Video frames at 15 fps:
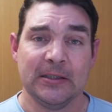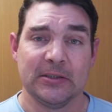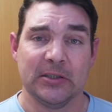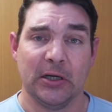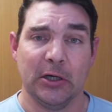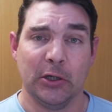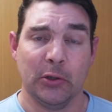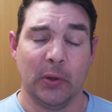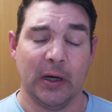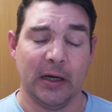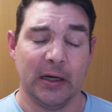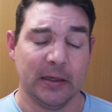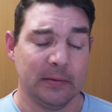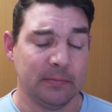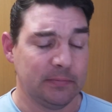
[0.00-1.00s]

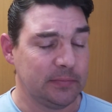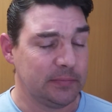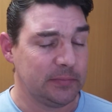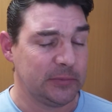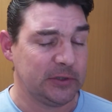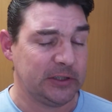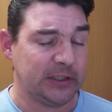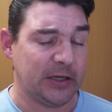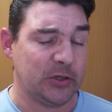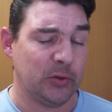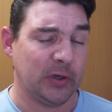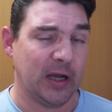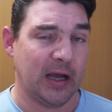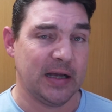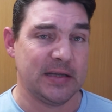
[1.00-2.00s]
So stay
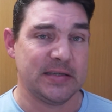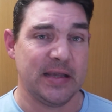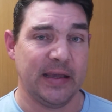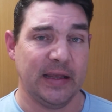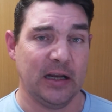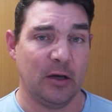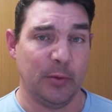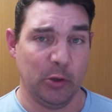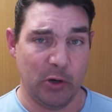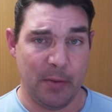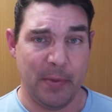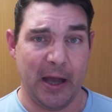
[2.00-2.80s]
tuned, guys, and I'll be right